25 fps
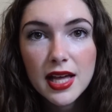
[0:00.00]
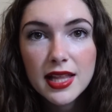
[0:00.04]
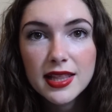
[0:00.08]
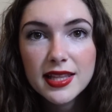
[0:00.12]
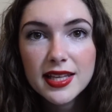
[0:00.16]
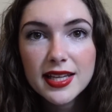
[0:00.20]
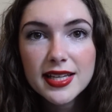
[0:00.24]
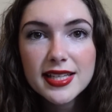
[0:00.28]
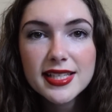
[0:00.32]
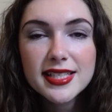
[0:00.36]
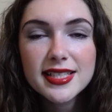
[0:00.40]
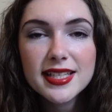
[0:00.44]

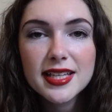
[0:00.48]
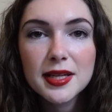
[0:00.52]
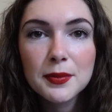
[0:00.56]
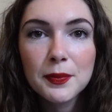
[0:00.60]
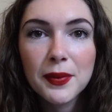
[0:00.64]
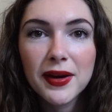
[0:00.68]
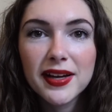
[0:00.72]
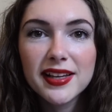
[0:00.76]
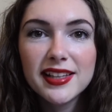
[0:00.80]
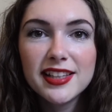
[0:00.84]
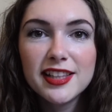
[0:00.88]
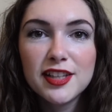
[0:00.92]
The Idiot
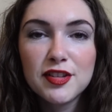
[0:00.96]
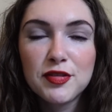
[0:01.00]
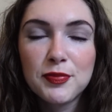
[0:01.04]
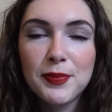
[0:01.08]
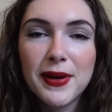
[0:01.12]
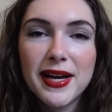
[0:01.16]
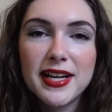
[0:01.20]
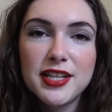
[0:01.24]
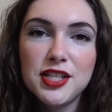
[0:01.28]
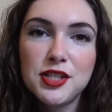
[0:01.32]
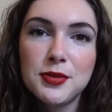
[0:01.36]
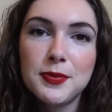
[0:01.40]
by Elif
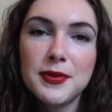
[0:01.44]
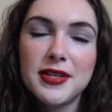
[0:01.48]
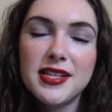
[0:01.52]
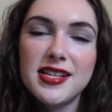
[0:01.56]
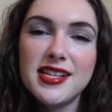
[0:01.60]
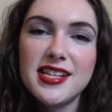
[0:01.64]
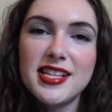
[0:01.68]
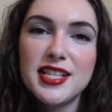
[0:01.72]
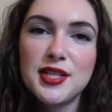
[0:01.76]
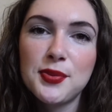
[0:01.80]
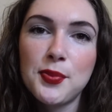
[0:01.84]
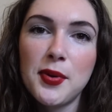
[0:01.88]

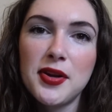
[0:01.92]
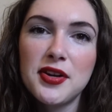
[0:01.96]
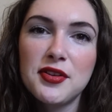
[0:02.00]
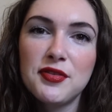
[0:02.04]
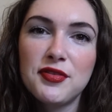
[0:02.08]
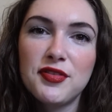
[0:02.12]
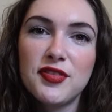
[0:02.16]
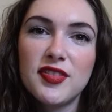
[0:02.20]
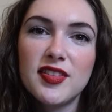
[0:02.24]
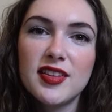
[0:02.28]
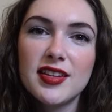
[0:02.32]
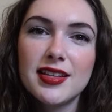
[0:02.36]
Bachmann is one
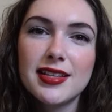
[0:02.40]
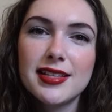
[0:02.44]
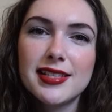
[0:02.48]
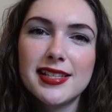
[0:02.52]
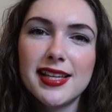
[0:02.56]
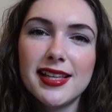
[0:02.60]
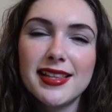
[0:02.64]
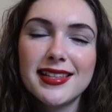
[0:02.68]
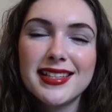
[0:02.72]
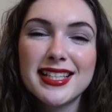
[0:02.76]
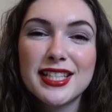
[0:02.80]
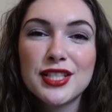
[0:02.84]
of the
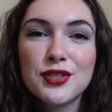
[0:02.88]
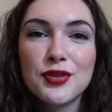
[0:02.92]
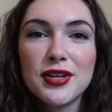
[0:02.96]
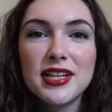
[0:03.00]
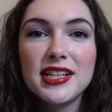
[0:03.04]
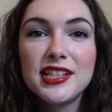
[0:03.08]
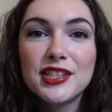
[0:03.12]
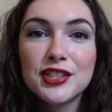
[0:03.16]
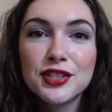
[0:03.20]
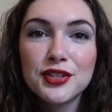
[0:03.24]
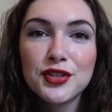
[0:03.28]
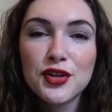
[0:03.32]
slightly
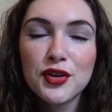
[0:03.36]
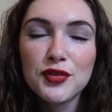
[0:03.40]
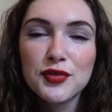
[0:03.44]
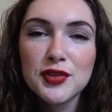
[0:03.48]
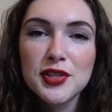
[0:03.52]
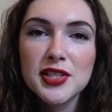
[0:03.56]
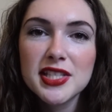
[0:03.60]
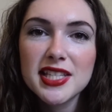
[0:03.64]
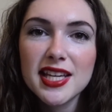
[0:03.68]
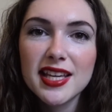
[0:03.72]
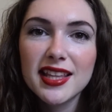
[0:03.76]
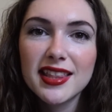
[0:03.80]
stranger
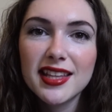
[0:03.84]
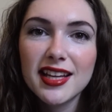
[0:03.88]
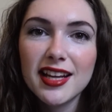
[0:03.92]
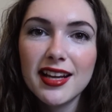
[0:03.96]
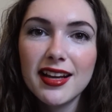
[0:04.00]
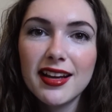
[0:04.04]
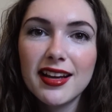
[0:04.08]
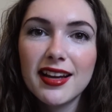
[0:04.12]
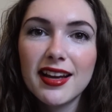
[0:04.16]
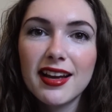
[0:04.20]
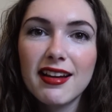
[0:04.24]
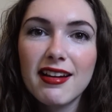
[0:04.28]
novels, I
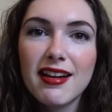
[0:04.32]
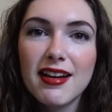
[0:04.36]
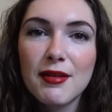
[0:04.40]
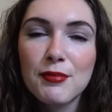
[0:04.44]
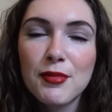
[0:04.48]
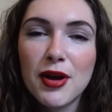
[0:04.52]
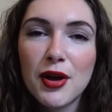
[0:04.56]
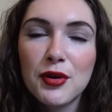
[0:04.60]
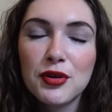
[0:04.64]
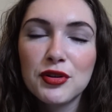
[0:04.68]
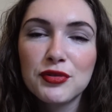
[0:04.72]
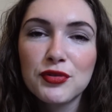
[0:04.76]
think,
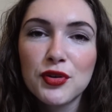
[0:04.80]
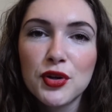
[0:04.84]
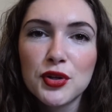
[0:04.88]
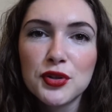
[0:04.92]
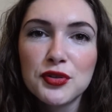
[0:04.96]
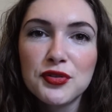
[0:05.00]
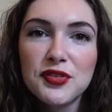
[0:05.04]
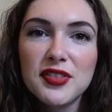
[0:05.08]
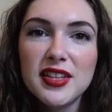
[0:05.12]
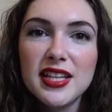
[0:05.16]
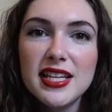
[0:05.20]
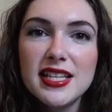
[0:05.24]
out of all
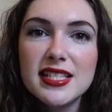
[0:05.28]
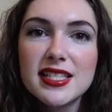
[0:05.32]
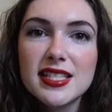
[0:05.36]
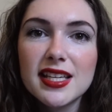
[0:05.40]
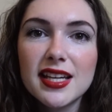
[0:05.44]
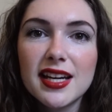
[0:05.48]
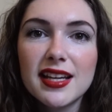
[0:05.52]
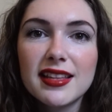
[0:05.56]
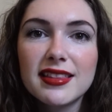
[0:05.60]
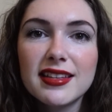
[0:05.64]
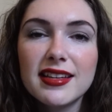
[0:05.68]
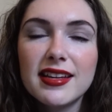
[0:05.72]
of these,
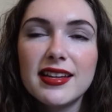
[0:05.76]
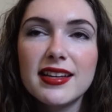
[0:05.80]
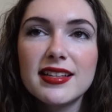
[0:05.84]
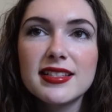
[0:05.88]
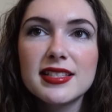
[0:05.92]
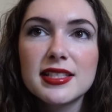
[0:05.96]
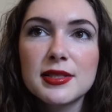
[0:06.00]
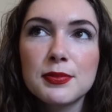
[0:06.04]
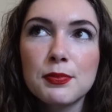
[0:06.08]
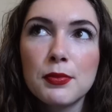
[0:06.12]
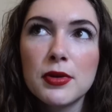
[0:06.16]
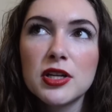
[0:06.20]
and I think
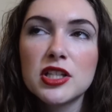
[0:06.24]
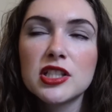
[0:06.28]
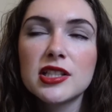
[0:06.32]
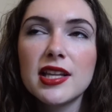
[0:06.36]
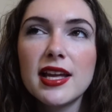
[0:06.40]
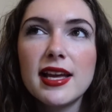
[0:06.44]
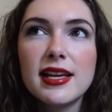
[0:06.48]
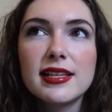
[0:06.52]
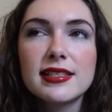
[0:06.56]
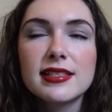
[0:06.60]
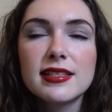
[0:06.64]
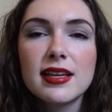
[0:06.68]
it's much
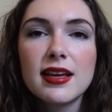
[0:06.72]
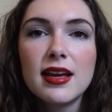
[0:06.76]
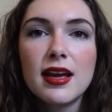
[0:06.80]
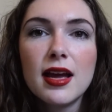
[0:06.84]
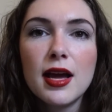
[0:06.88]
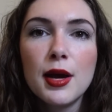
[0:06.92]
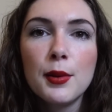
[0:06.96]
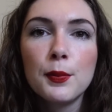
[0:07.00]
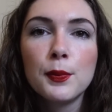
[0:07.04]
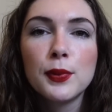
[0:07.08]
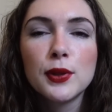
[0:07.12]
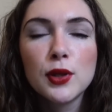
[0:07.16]
less
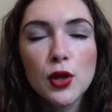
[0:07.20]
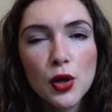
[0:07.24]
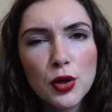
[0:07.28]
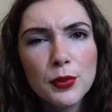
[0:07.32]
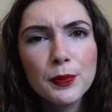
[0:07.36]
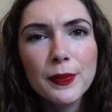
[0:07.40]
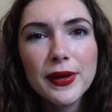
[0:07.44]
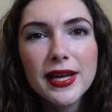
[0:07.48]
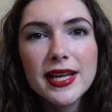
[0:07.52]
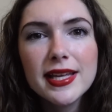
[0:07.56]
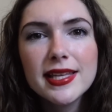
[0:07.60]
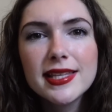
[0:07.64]

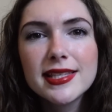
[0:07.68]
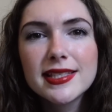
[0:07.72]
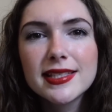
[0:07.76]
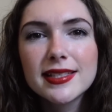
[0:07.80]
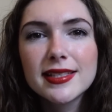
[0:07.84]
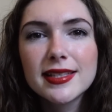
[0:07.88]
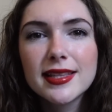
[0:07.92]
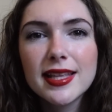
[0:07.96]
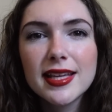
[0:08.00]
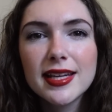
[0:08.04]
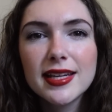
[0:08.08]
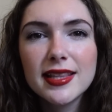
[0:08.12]
plot-based
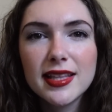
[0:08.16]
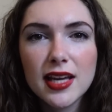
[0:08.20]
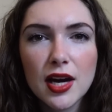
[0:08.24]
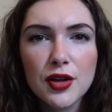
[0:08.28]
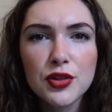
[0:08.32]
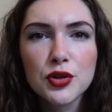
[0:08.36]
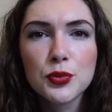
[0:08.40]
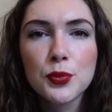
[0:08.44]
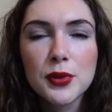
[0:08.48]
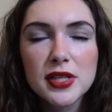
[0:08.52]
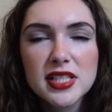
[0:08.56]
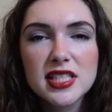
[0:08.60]
than the
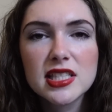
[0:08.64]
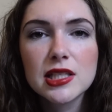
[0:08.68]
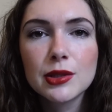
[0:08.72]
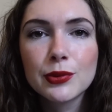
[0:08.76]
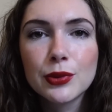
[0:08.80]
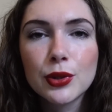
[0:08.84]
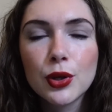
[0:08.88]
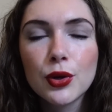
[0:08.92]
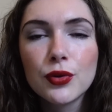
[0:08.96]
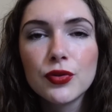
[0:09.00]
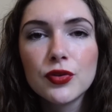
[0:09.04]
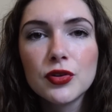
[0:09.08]
other ones that
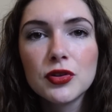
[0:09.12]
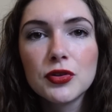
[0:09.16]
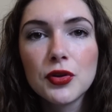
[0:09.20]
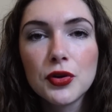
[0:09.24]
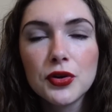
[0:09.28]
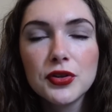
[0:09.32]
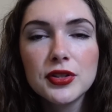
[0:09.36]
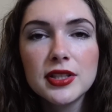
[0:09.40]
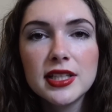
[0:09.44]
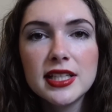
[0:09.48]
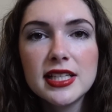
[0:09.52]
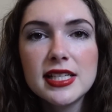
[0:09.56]
were on the
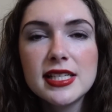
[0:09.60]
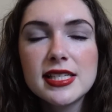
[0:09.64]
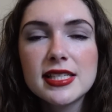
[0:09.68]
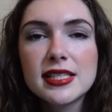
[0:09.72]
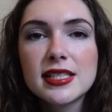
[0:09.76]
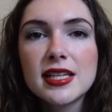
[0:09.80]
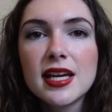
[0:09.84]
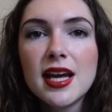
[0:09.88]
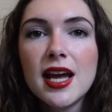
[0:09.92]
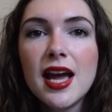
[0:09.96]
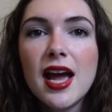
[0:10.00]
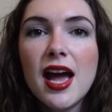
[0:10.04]
long
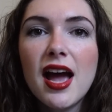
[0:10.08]
list.